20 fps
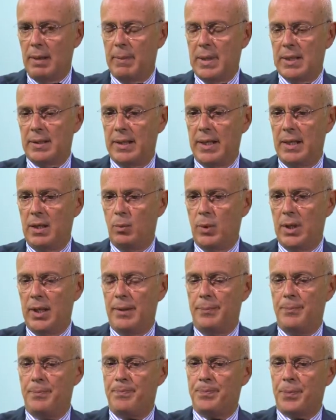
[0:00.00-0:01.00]
But
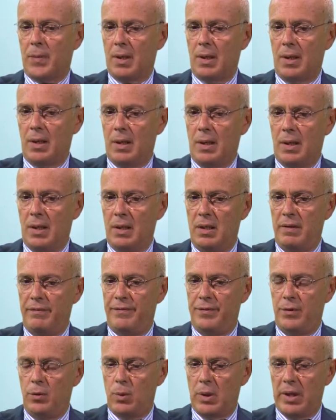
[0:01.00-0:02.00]
anyway,
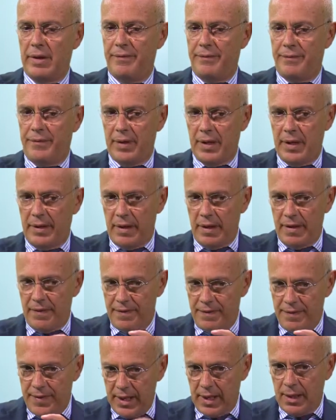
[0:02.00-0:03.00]
if you have a
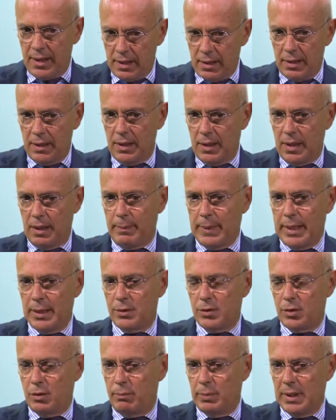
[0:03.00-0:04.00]
thick
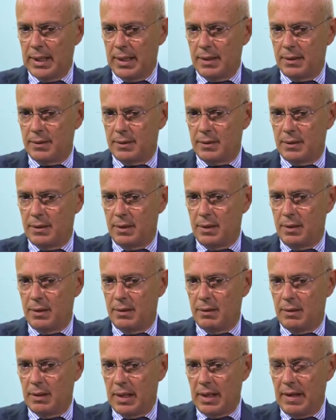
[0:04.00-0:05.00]
amount of blood,
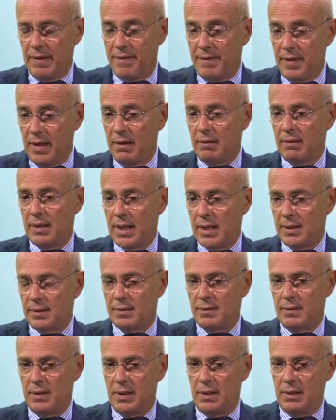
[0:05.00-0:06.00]
I think
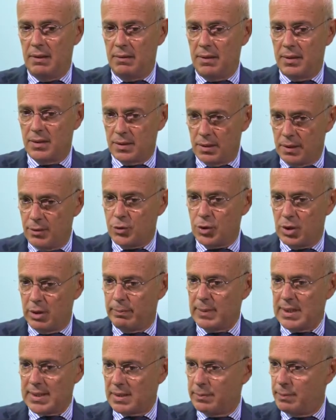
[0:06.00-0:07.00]
that the surgery
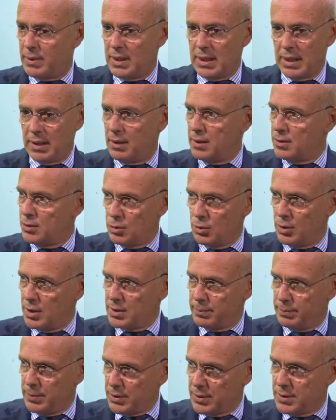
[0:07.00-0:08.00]
must be done as soon
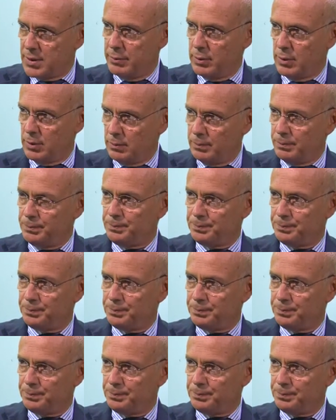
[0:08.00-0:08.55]
as possible.